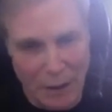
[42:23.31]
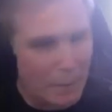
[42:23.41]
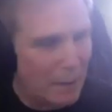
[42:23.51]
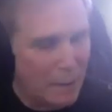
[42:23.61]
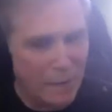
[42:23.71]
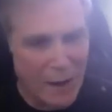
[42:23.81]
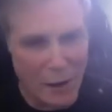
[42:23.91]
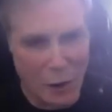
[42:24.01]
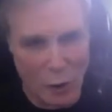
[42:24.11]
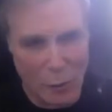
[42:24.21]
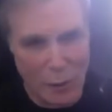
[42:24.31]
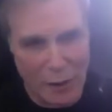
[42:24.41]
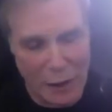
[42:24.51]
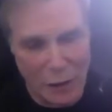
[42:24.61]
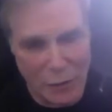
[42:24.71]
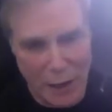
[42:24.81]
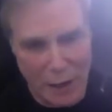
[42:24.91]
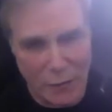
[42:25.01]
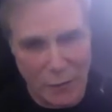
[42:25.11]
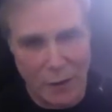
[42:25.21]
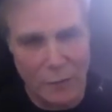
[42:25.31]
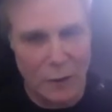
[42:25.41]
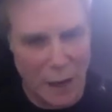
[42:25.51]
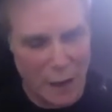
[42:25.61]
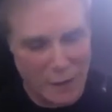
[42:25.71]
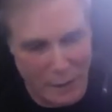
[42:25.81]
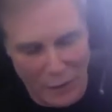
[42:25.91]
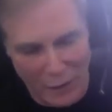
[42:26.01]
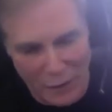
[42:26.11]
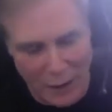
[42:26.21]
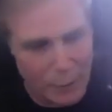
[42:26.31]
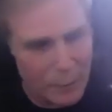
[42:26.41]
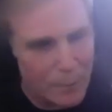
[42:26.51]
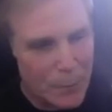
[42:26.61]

may be valuable to hedge, hedge funds. Let, I'll give you an example.